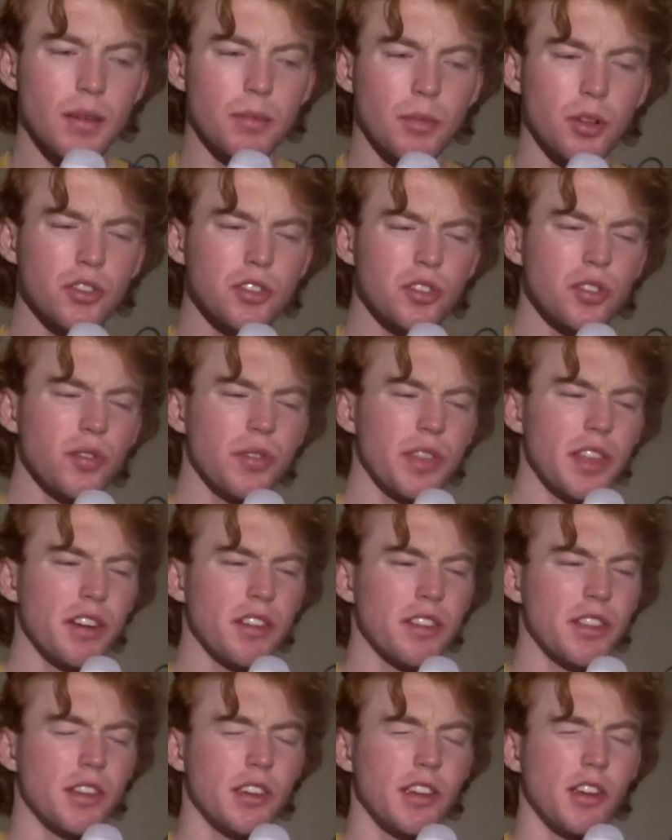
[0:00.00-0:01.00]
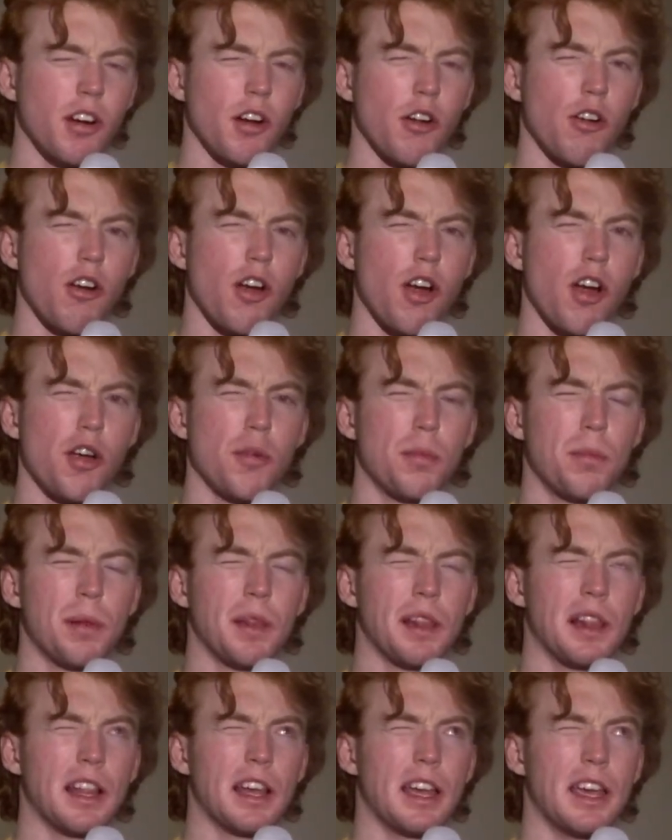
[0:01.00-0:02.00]
I'm not sure if they're in the
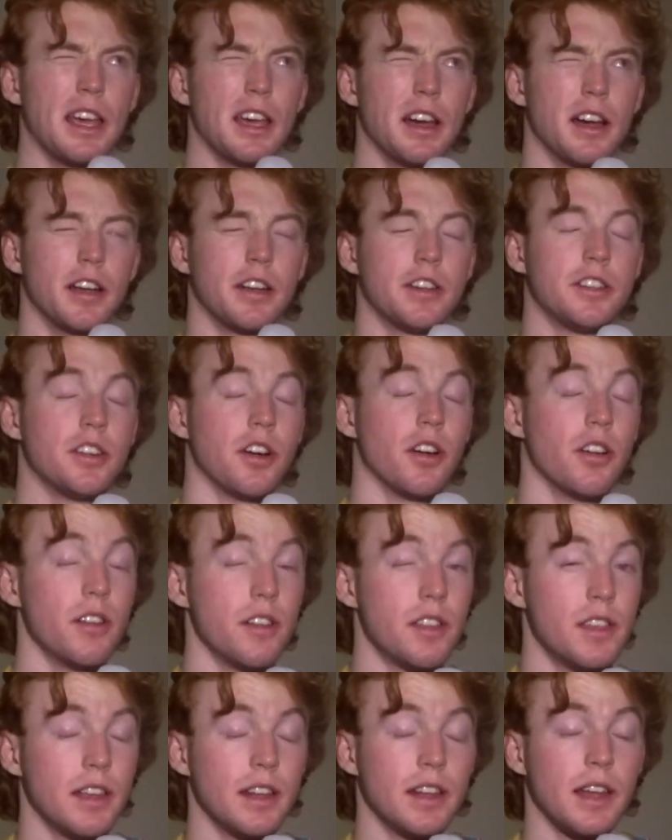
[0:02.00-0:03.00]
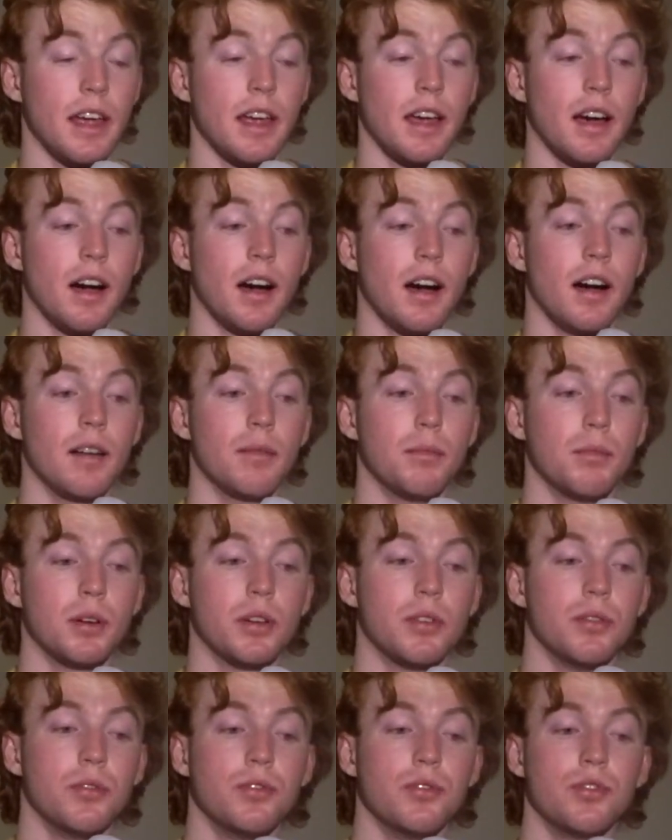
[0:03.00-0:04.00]
Europa League. I don't think they are,
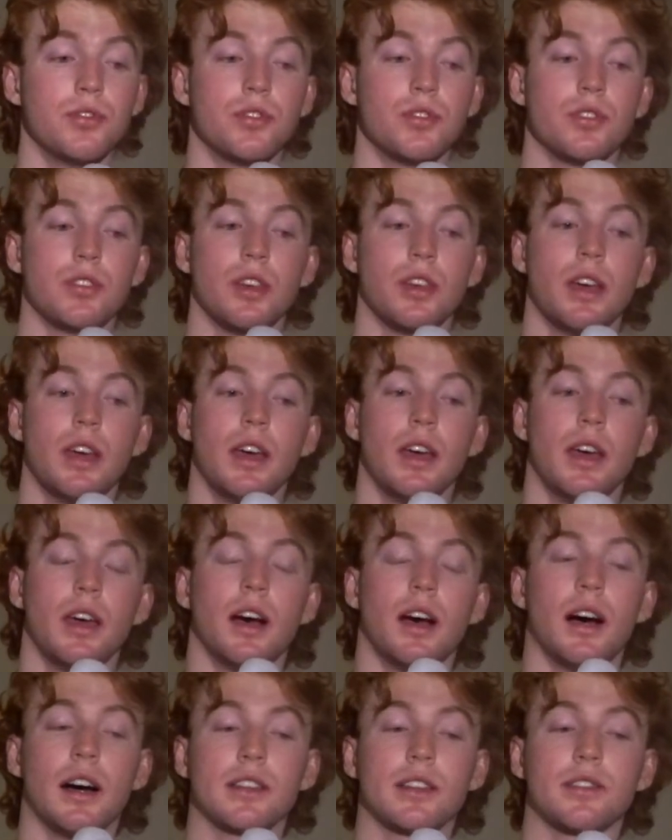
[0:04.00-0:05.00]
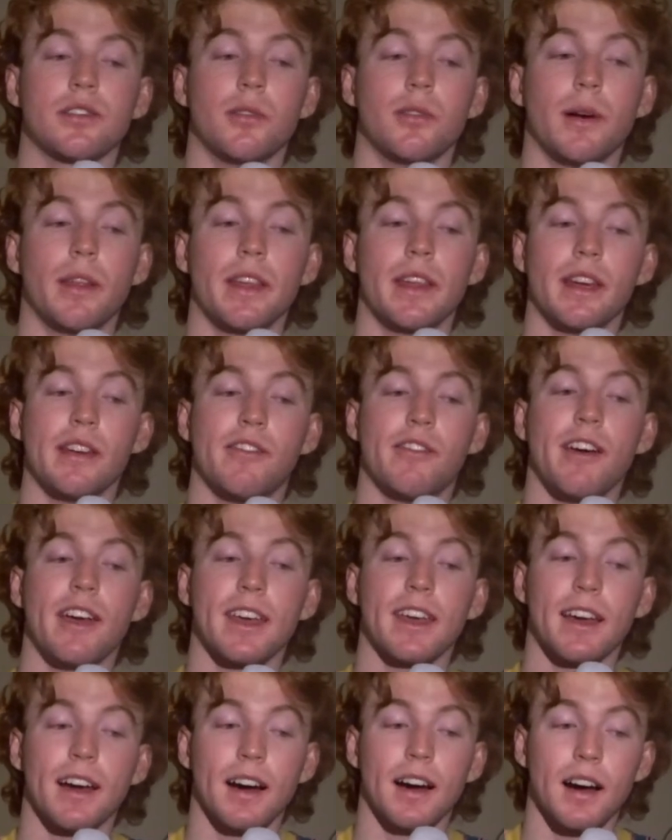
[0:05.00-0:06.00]
because Arsenal won the
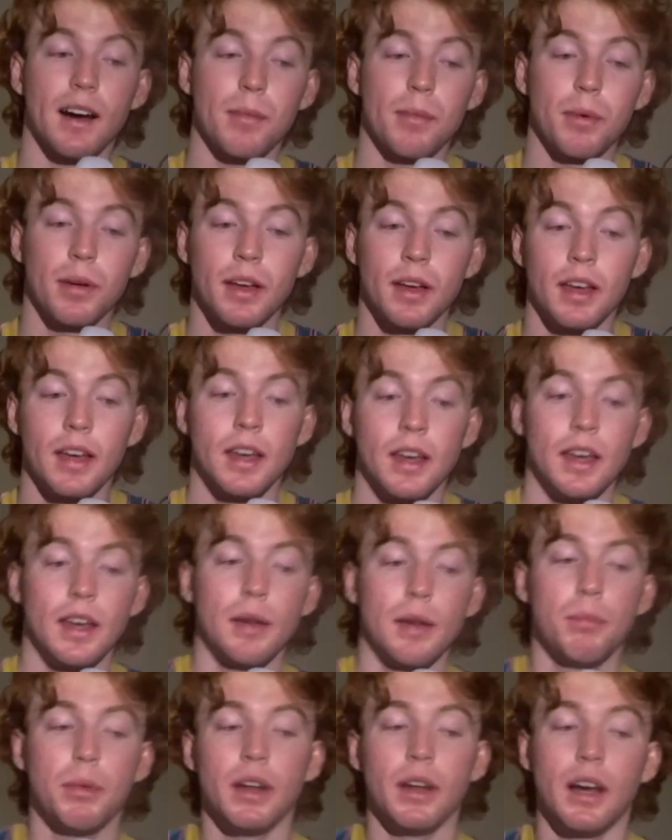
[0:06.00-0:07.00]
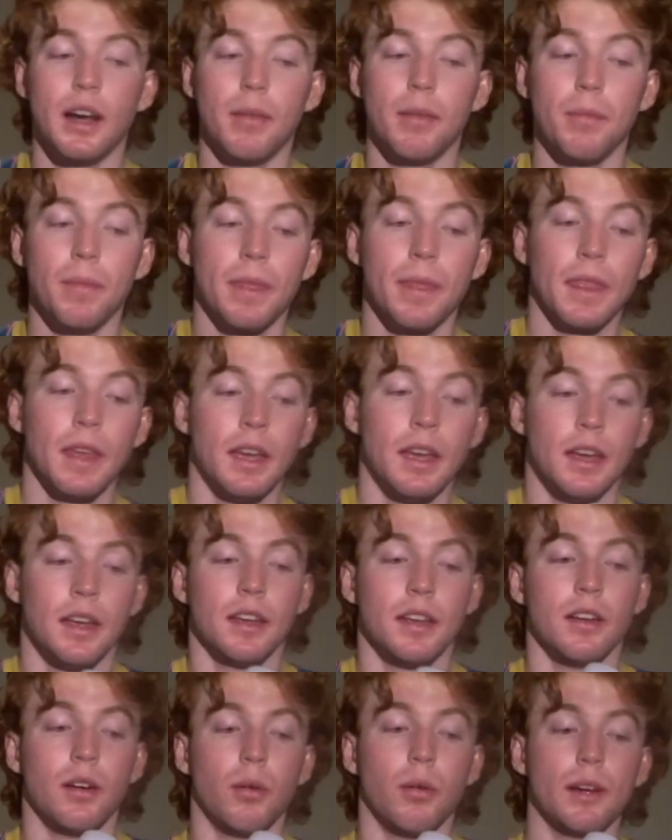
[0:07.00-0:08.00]
FA Cup. But
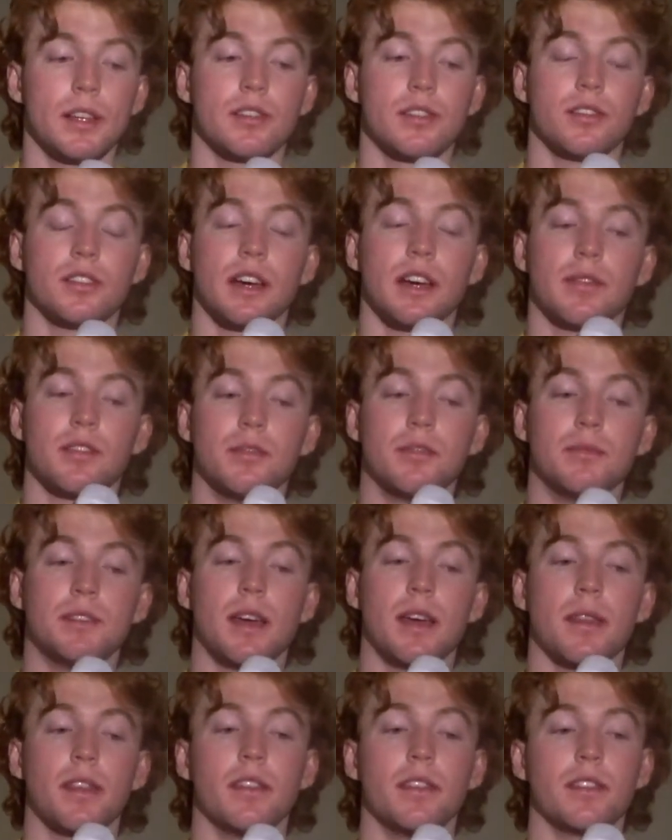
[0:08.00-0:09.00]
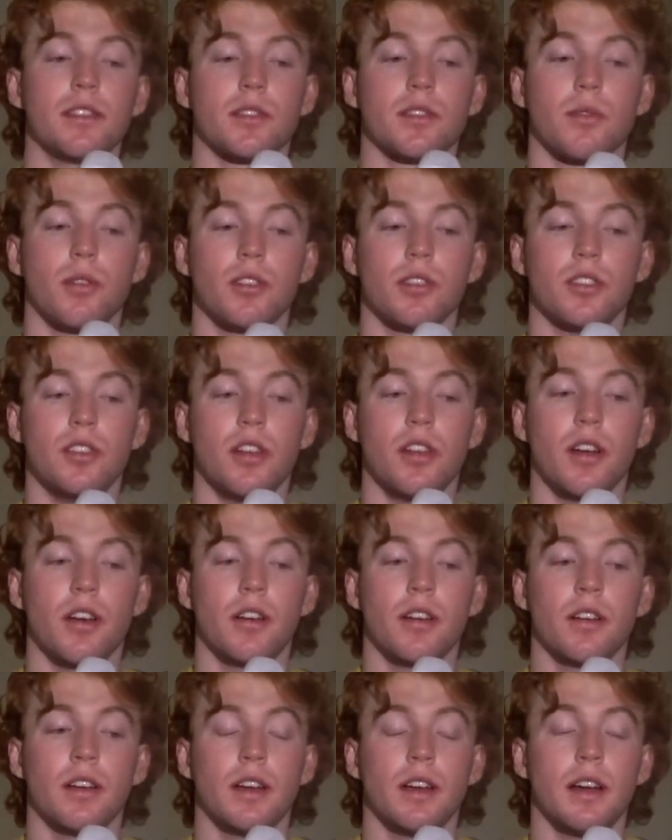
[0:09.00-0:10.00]
always good to have some depth in the squad, you
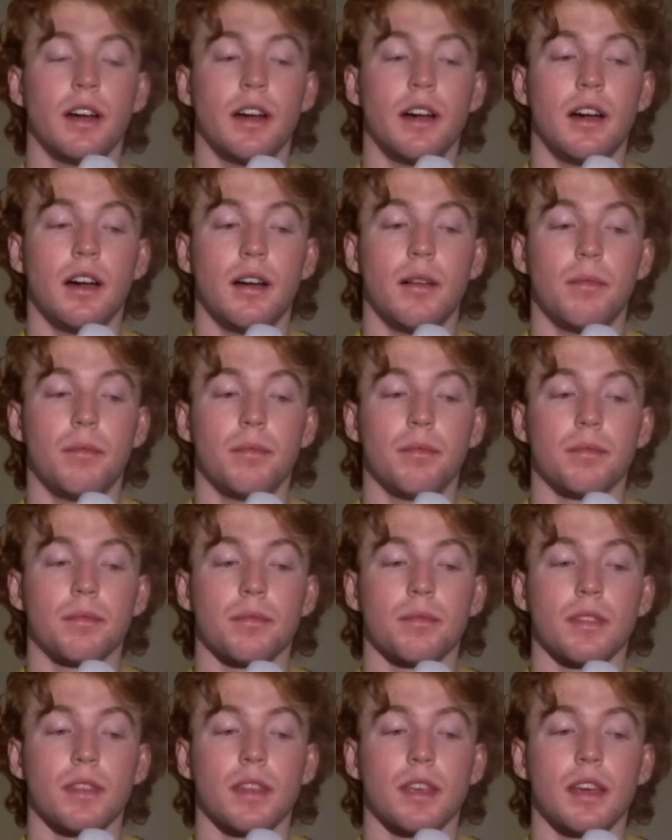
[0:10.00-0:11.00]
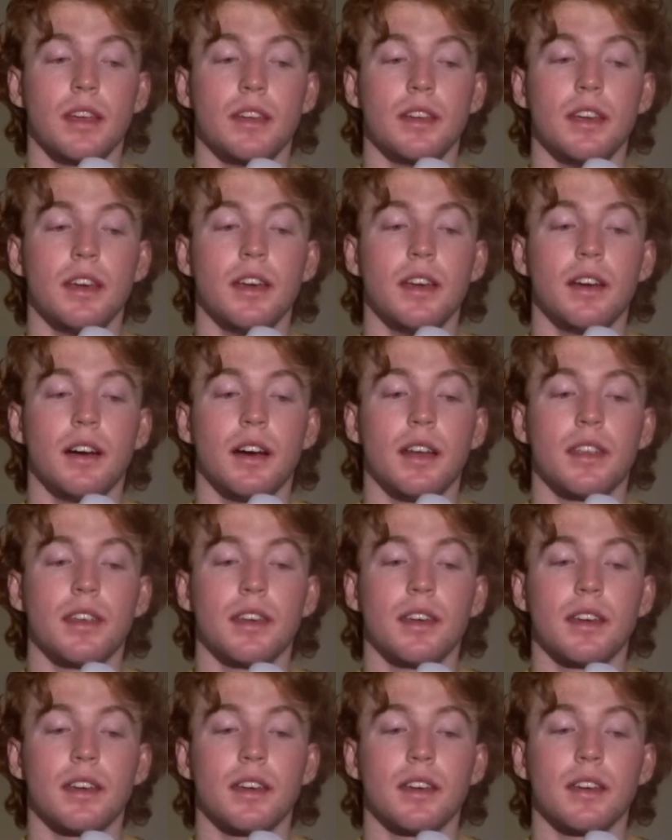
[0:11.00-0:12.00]
know. And yeah, I
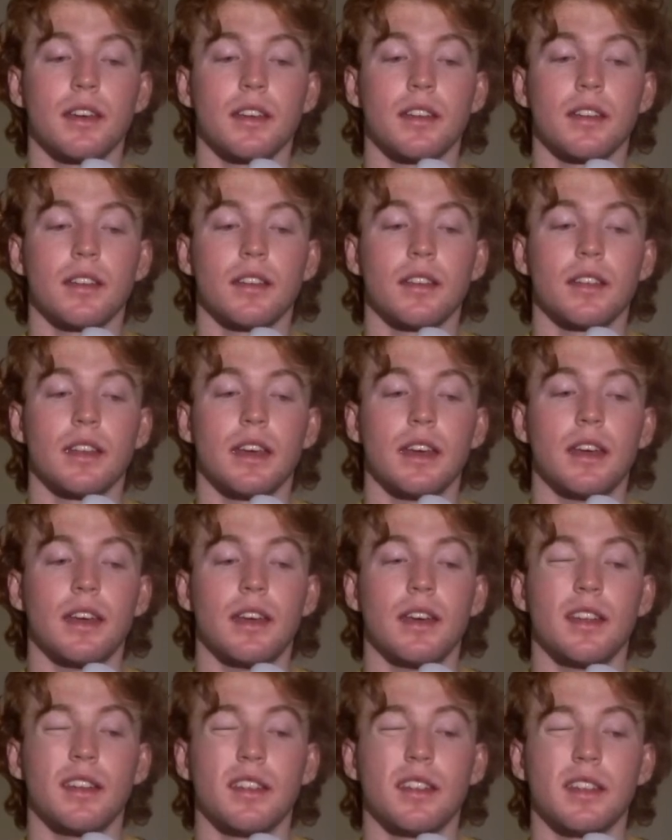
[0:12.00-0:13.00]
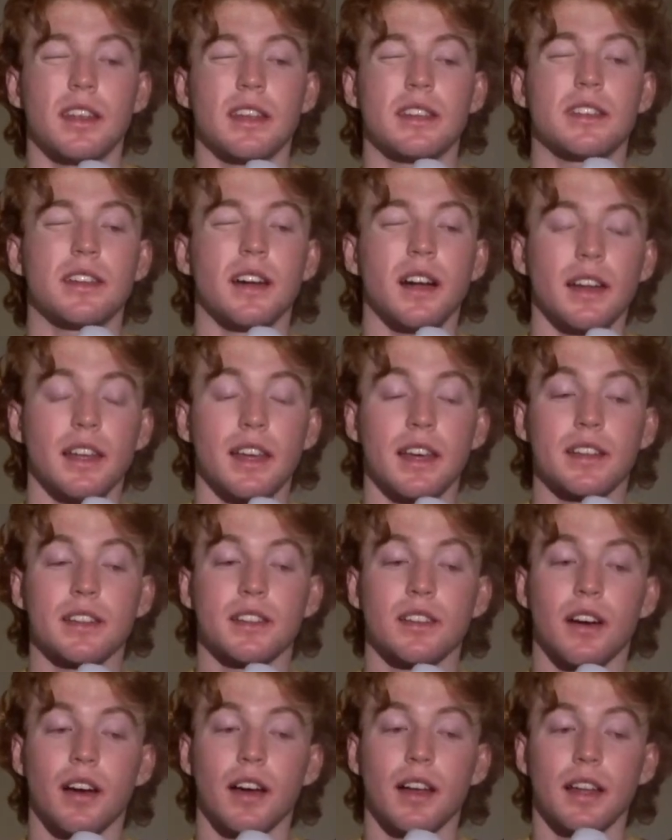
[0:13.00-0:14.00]
think their starting
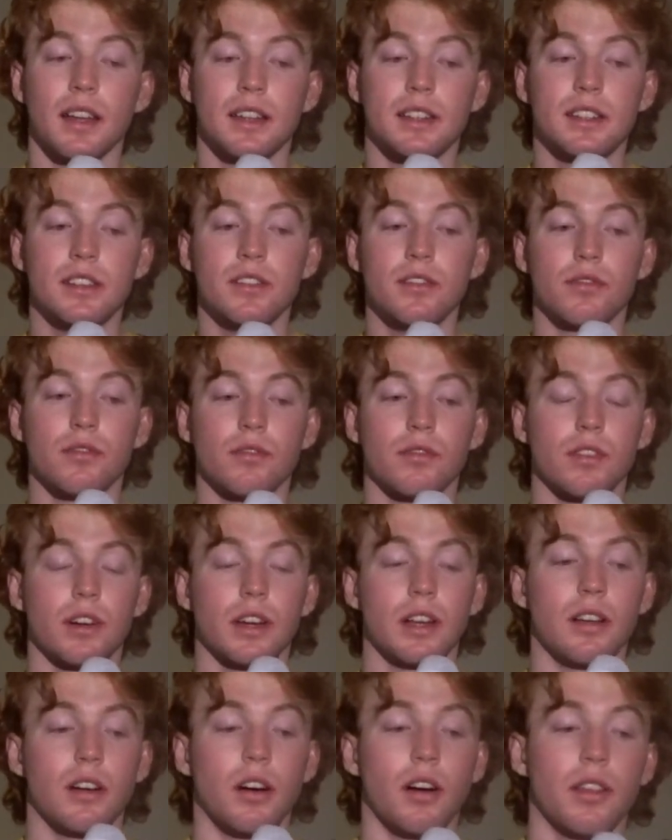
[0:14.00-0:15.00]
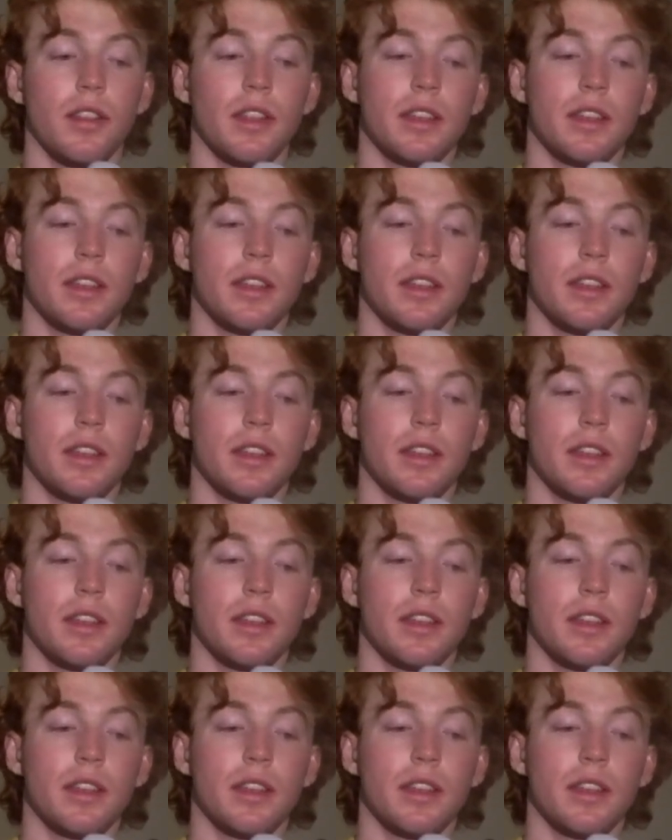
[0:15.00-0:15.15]
XI didn't really...